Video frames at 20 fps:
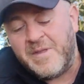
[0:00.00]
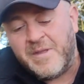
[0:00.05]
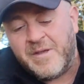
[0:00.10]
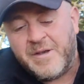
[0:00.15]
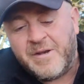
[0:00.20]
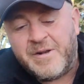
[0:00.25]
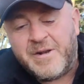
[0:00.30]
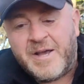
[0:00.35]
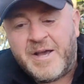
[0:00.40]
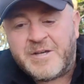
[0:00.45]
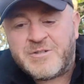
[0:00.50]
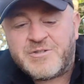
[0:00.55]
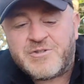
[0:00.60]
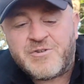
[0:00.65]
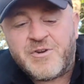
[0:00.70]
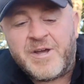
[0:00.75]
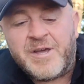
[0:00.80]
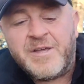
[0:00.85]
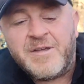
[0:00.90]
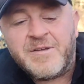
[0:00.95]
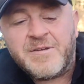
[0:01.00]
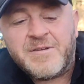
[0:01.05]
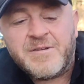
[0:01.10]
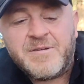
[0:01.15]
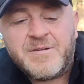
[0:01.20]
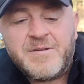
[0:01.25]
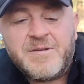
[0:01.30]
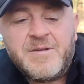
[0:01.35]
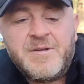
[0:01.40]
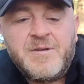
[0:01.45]
an ashtray,
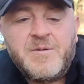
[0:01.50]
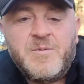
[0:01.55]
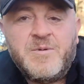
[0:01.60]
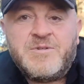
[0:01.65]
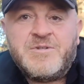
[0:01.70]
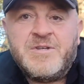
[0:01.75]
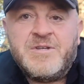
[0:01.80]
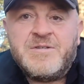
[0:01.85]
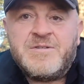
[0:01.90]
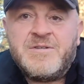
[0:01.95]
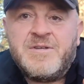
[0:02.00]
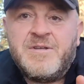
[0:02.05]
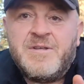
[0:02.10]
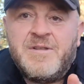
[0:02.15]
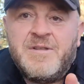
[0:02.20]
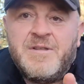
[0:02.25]
which is